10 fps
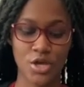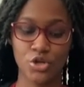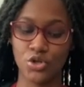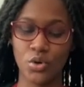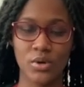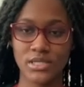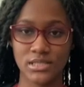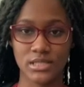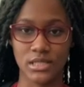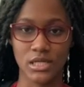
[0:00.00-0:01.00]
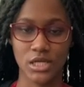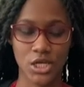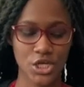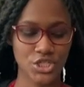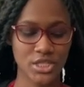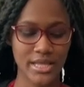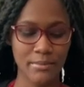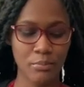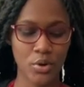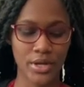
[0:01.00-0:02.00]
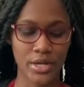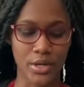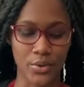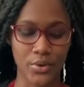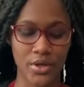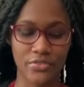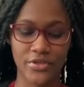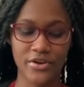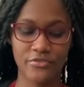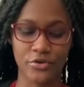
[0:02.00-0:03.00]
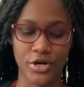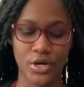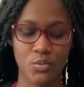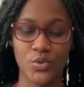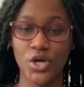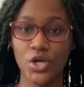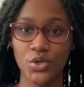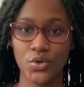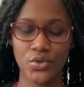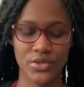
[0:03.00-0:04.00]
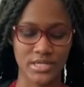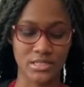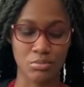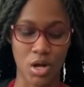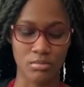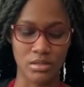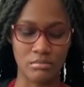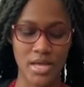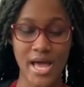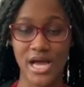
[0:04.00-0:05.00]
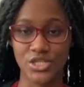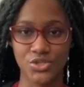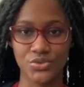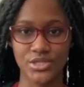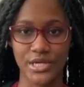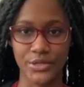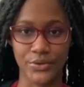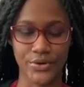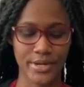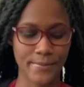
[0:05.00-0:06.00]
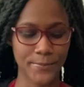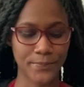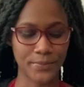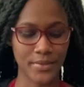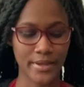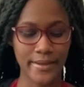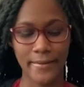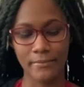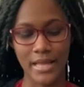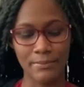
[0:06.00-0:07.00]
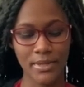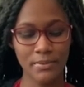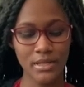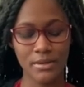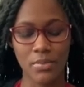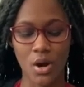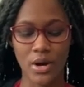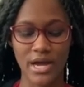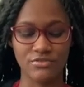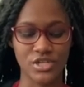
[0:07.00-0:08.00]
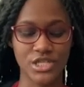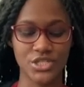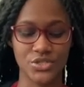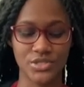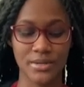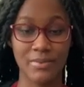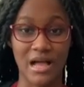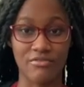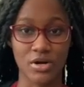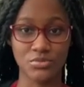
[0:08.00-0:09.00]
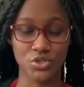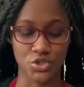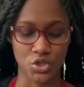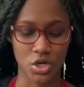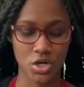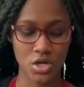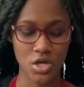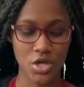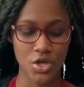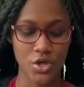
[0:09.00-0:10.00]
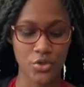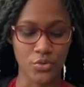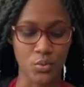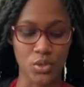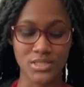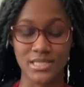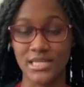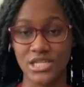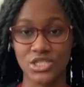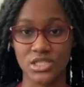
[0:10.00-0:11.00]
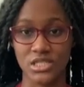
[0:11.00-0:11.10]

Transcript: No one stood. She then pointed out, therefore, we all know there is a problem and choose to ignore it. Black people in power have tried to use their platforms to draw the world's attention to